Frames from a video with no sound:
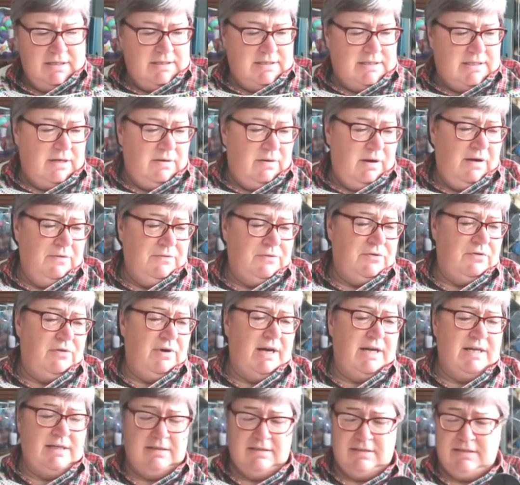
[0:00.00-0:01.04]
So after
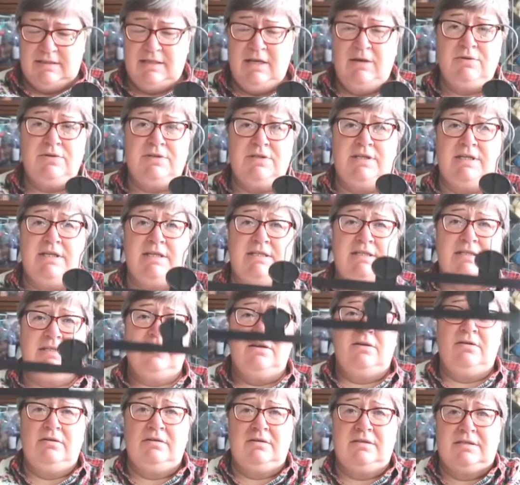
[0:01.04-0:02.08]
I'd soaked these
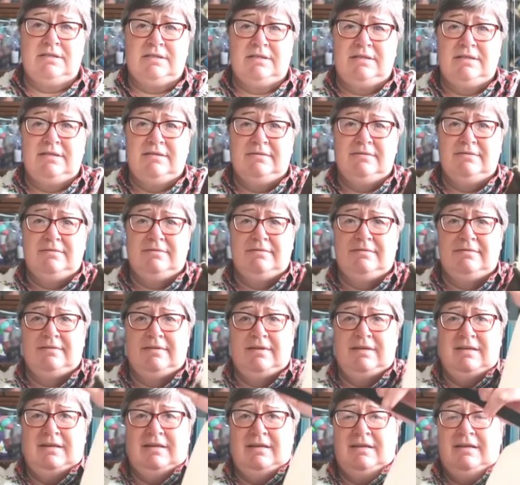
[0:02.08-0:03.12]
socks
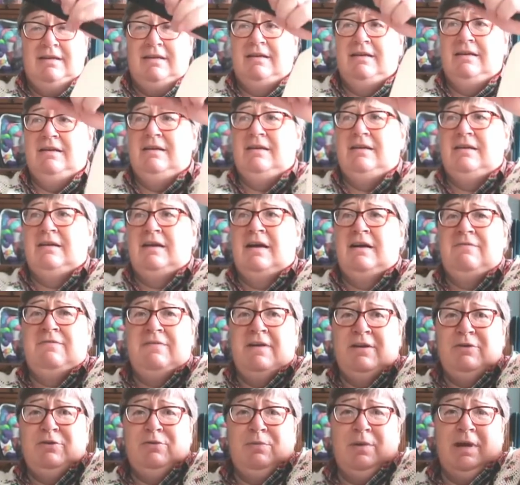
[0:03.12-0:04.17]
I
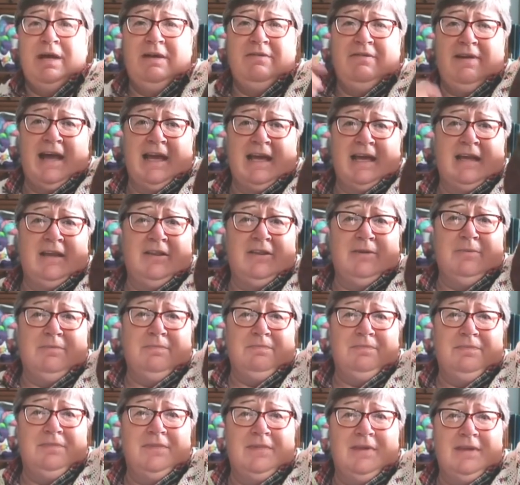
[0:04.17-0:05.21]
found a way of hanging
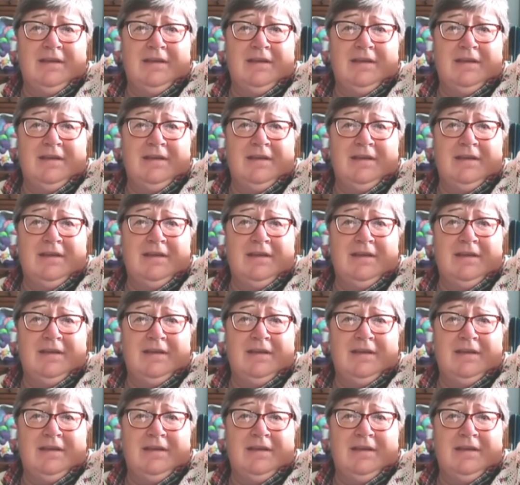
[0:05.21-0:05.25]
them.